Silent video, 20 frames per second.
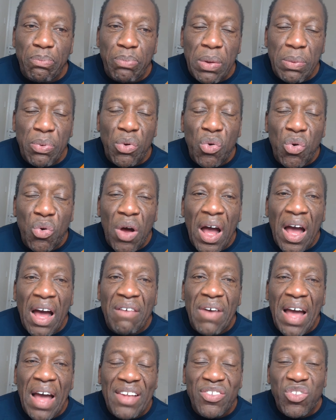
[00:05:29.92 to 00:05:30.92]
people who
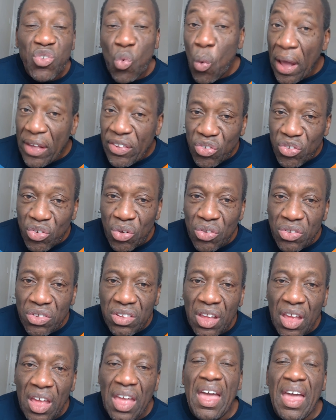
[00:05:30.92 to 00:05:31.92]
have asked
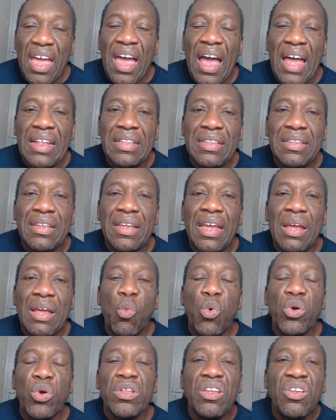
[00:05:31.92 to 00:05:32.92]
questions, and
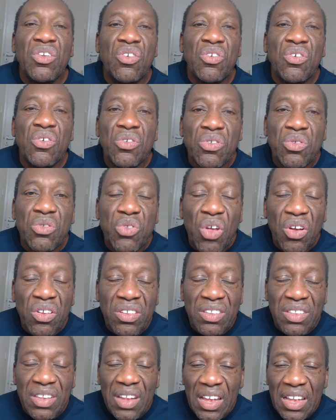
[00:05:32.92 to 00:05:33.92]
what it
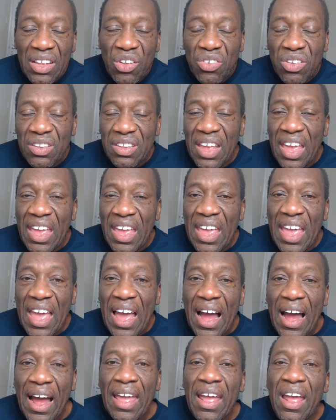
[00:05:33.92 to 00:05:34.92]
uses
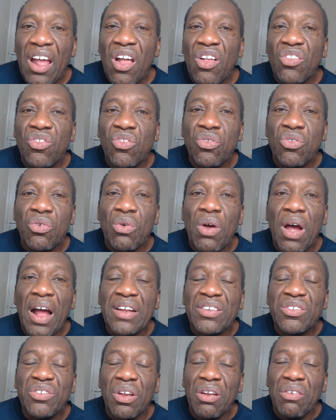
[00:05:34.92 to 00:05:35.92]
AI to
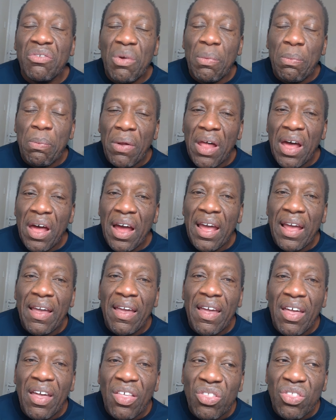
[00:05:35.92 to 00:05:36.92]
actually
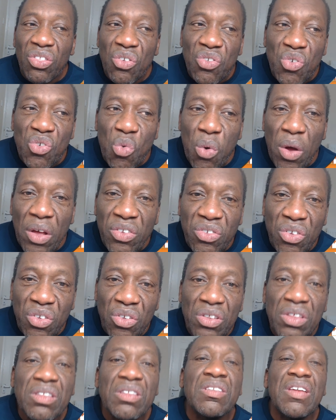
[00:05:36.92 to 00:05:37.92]
reply those
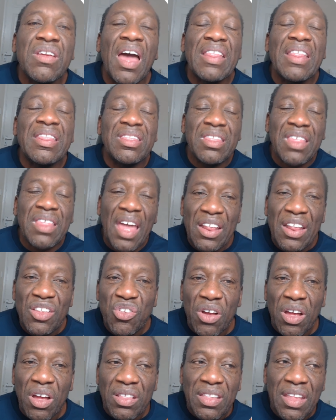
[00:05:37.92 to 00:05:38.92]
questions, and
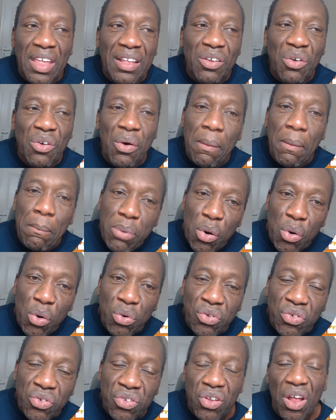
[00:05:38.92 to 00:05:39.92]
then you can then go and
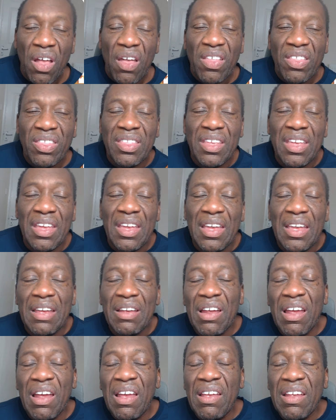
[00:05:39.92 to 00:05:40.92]
post
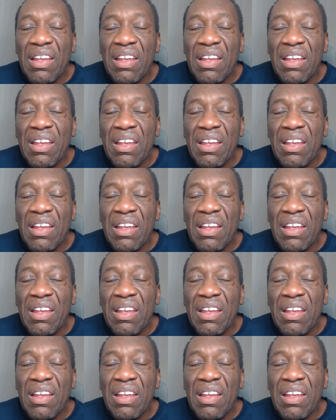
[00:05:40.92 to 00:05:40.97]
the